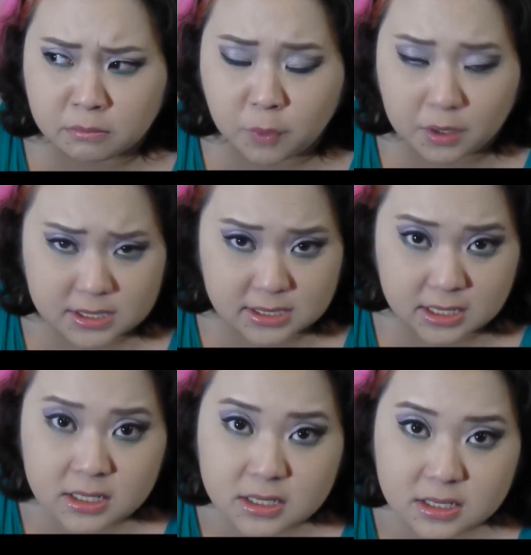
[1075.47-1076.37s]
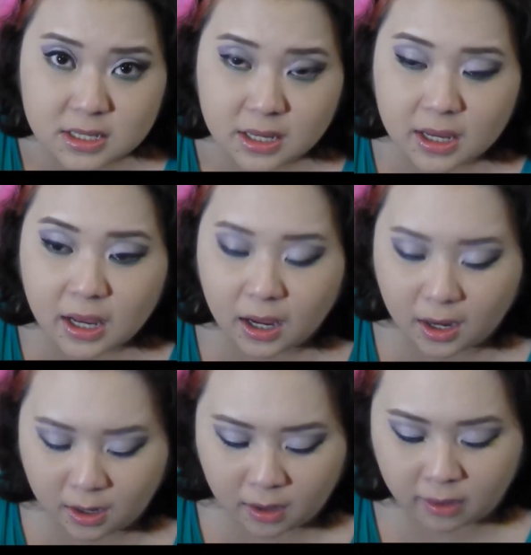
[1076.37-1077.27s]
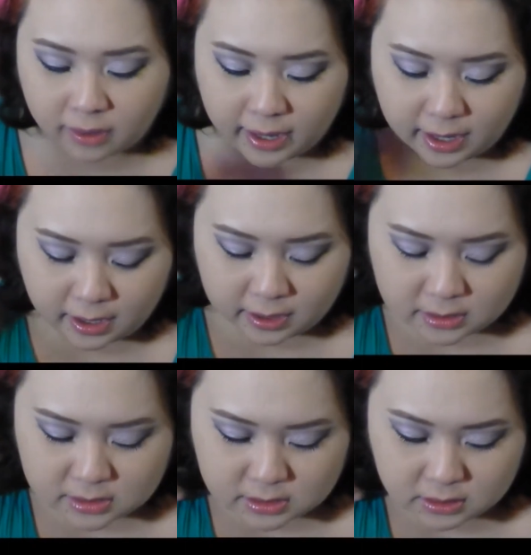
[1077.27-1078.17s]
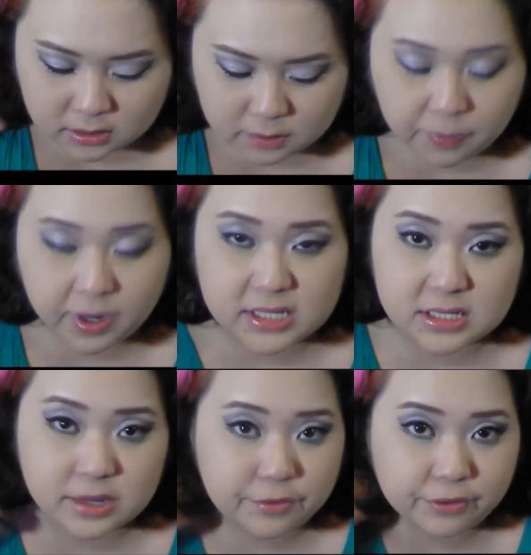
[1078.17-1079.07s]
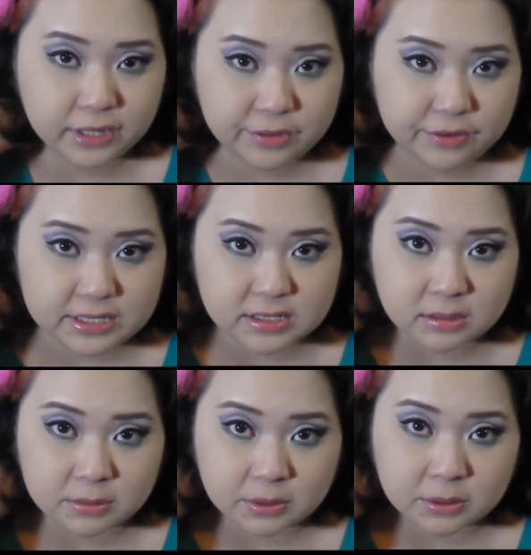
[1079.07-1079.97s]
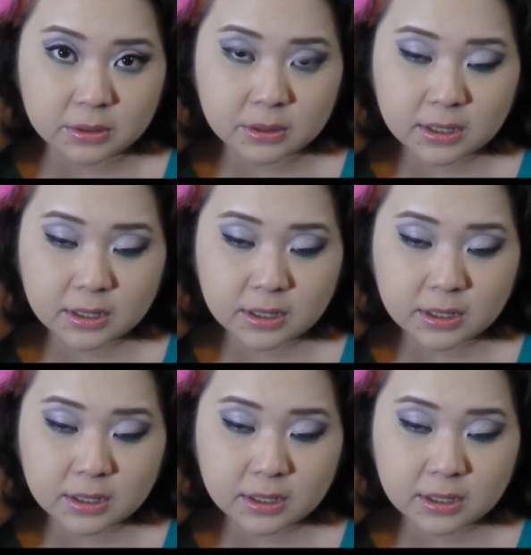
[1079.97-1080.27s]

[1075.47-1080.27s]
Watson's, and the prices are really reasonable.